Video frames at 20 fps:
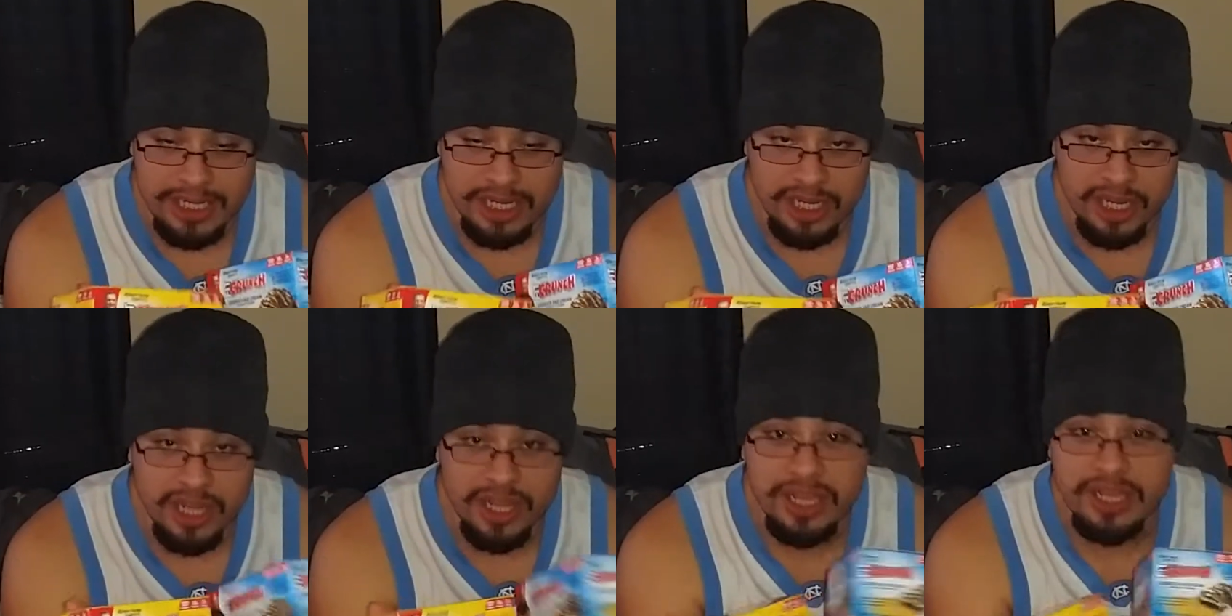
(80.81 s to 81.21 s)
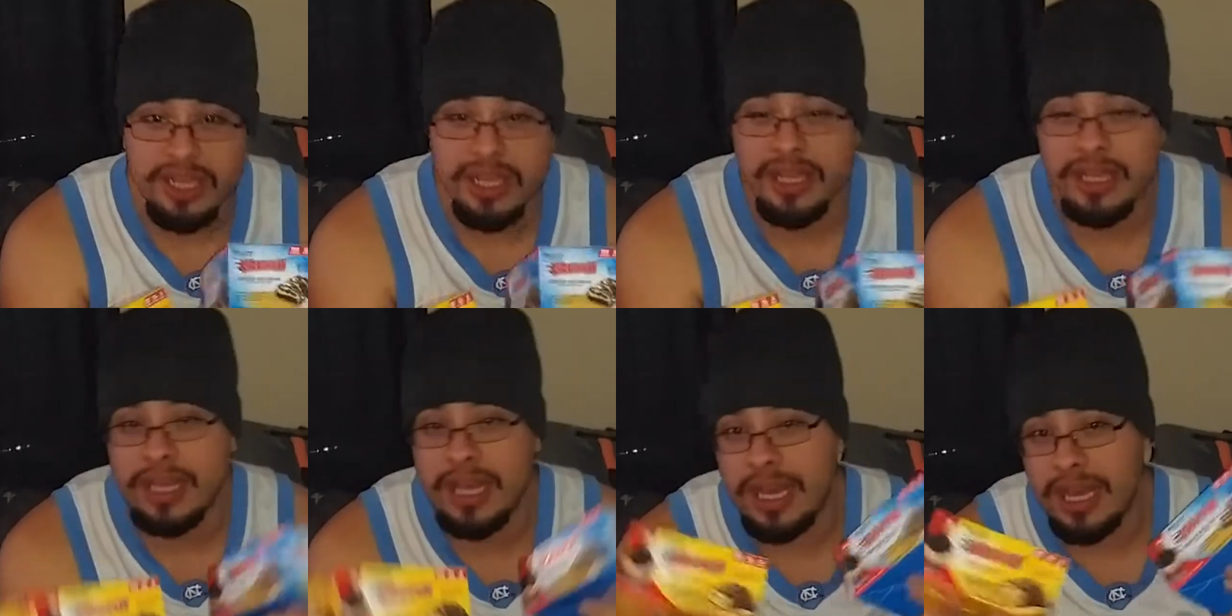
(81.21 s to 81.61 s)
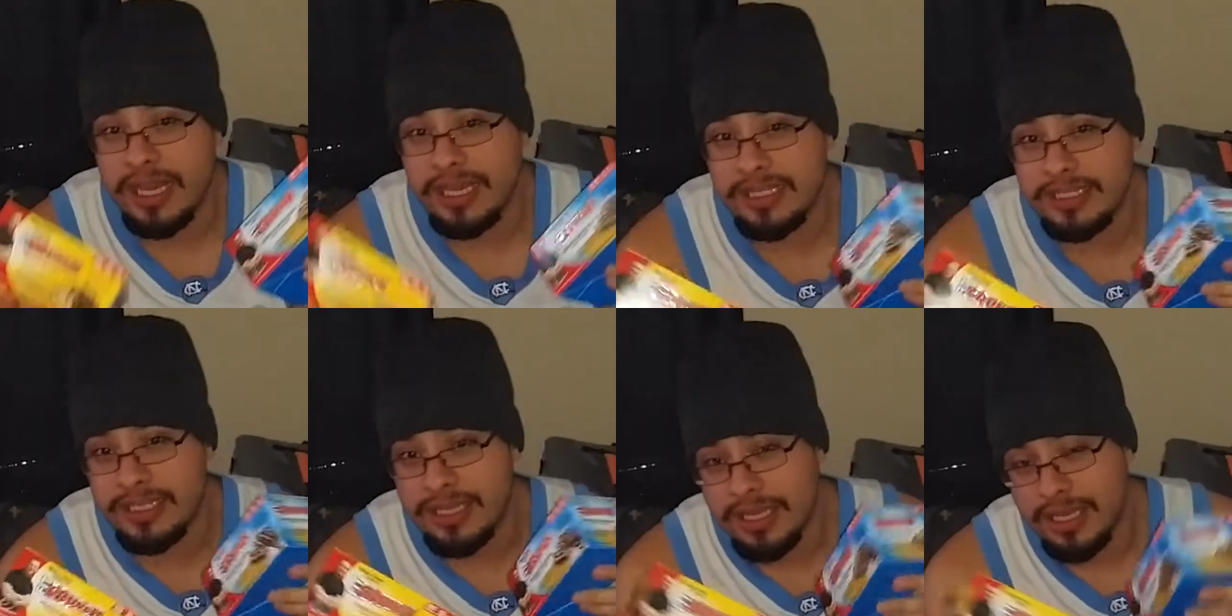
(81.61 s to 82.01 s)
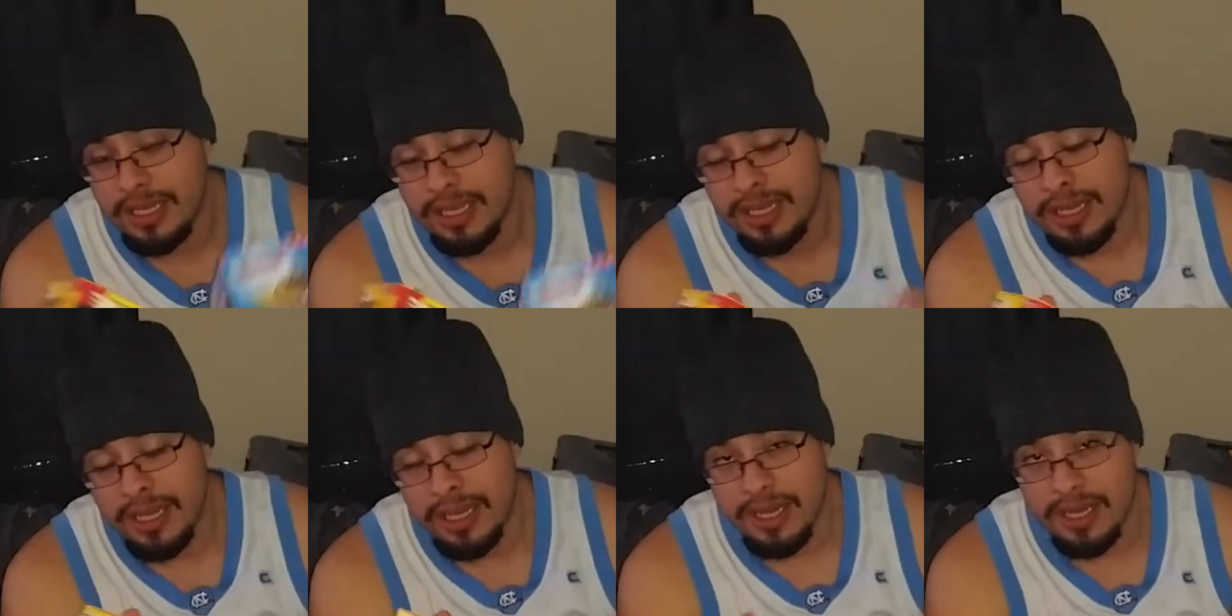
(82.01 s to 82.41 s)
And another thing, guys,
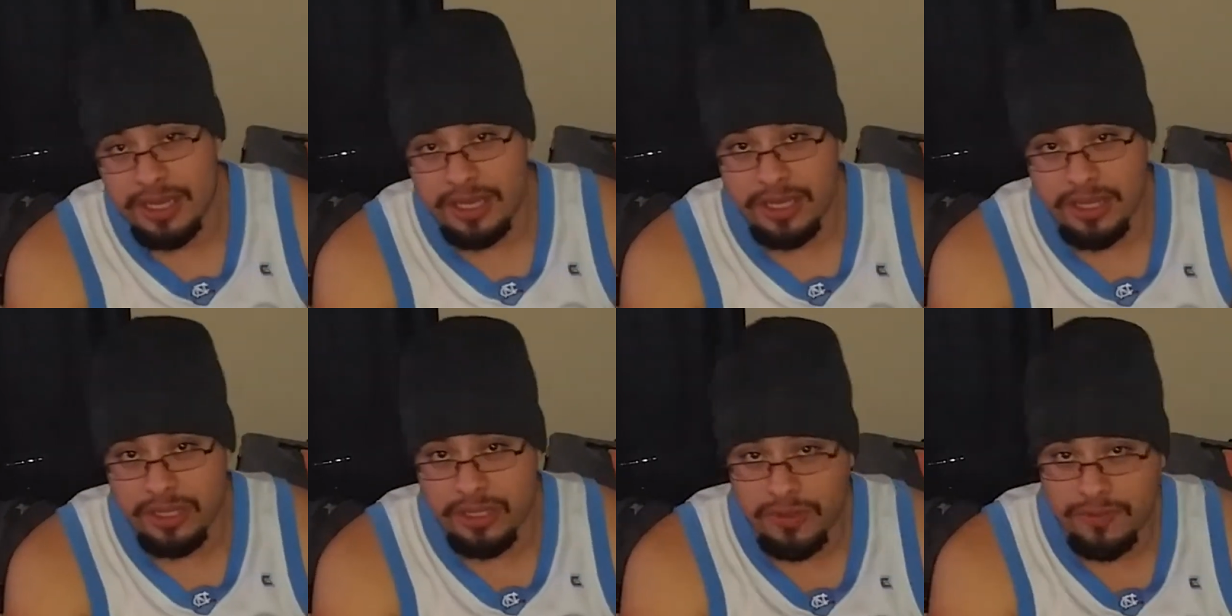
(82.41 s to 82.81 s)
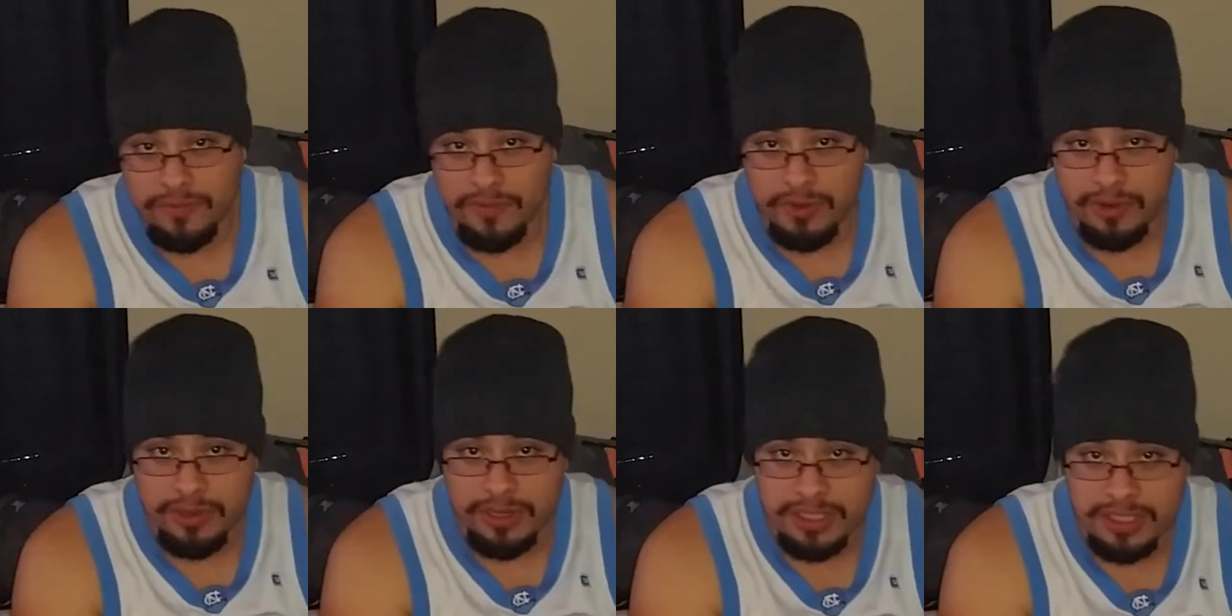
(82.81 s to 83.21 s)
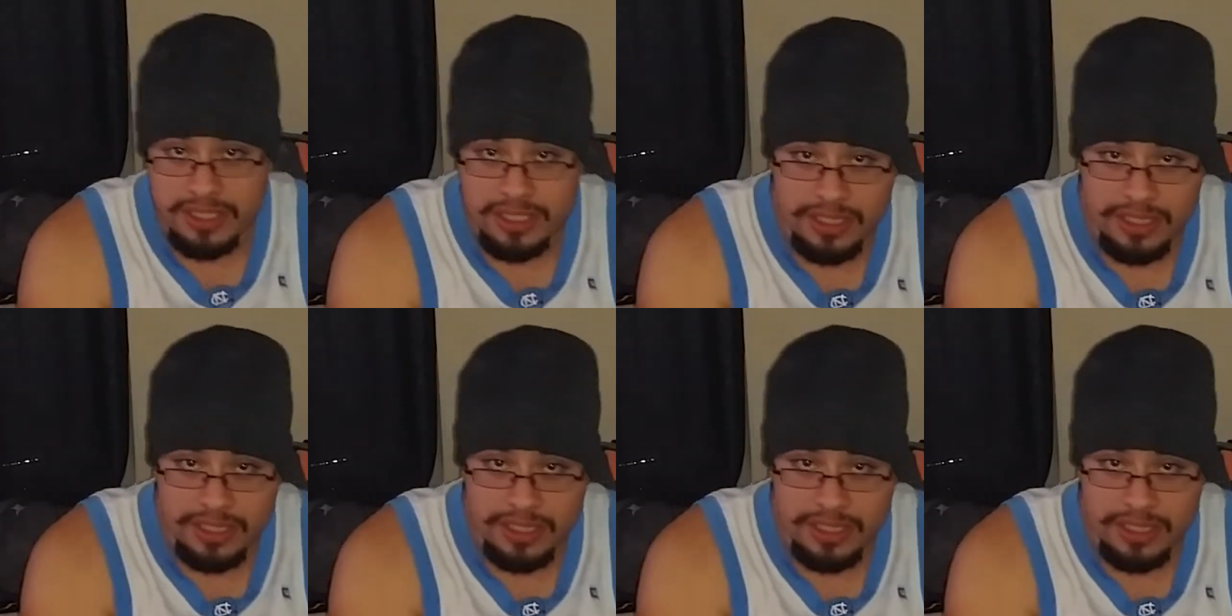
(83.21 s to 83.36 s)
look forward